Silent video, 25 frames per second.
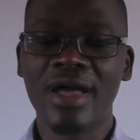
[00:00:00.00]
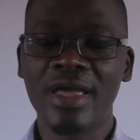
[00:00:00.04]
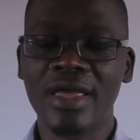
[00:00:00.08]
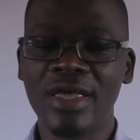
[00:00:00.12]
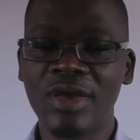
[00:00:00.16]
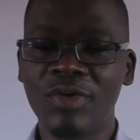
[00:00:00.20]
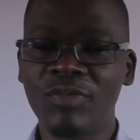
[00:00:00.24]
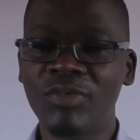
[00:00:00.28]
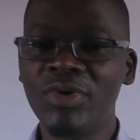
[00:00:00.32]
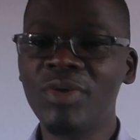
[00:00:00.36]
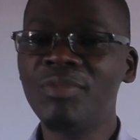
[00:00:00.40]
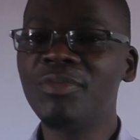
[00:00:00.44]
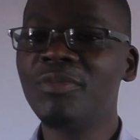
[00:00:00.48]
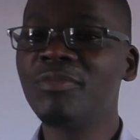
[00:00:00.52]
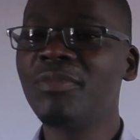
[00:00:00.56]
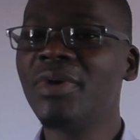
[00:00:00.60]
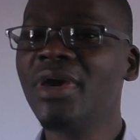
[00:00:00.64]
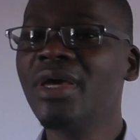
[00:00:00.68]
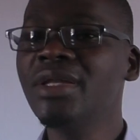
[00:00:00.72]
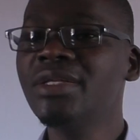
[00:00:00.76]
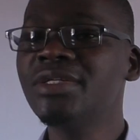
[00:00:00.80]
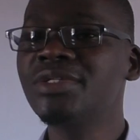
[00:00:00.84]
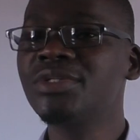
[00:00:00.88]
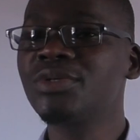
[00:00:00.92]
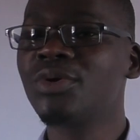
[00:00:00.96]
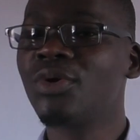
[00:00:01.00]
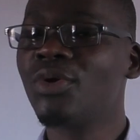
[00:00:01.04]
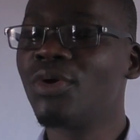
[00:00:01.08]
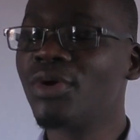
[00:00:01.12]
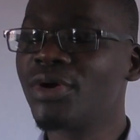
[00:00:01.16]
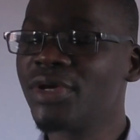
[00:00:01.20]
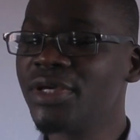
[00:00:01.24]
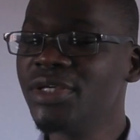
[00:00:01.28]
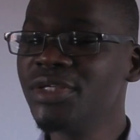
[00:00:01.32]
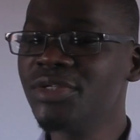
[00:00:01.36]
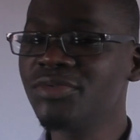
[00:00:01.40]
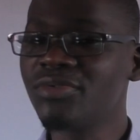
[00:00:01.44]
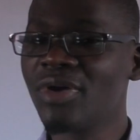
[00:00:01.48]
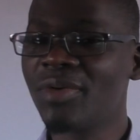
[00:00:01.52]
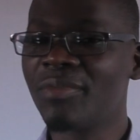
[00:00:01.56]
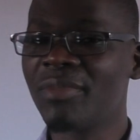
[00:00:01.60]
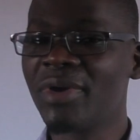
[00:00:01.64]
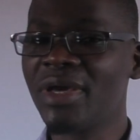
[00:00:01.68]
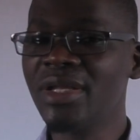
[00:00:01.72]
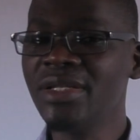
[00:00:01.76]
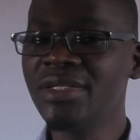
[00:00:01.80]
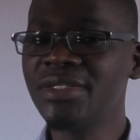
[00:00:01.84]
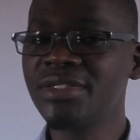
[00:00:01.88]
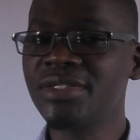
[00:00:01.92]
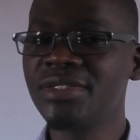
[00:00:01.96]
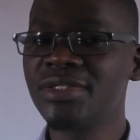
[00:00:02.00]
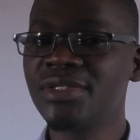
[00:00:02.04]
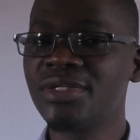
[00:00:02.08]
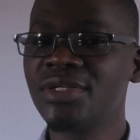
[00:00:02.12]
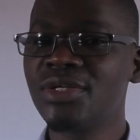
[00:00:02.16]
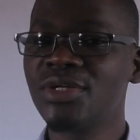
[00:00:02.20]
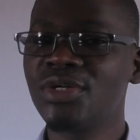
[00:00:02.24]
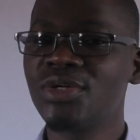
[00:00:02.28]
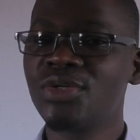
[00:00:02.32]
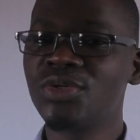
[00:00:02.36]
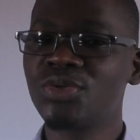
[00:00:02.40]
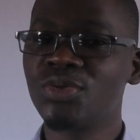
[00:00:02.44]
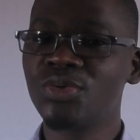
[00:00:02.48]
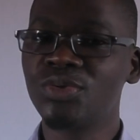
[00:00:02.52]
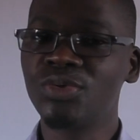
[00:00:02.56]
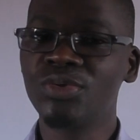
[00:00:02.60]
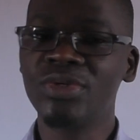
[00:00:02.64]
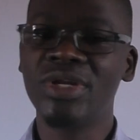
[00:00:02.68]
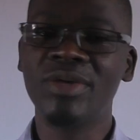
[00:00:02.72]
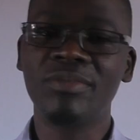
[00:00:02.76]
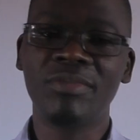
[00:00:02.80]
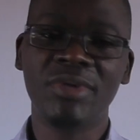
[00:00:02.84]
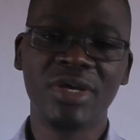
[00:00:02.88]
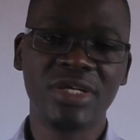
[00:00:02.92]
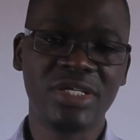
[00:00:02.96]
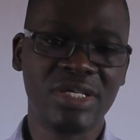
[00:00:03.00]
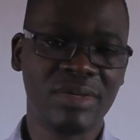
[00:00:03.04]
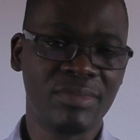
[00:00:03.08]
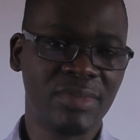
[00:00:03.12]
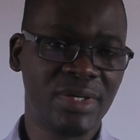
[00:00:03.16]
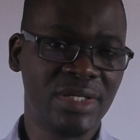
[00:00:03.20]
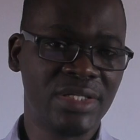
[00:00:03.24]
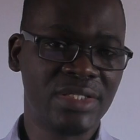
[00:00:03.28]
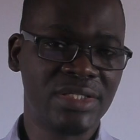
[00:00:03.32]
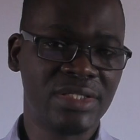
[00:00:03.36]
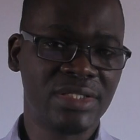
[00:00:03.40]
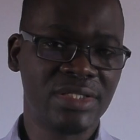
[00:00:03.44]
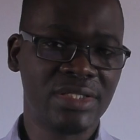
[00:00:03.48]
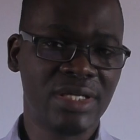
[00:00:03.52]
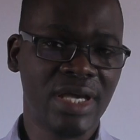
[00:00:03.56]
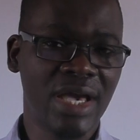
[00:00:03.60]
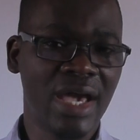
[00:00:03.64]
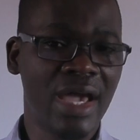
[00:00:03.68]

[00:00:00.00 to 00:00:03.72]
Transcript: equipments or instruments to do the measurements,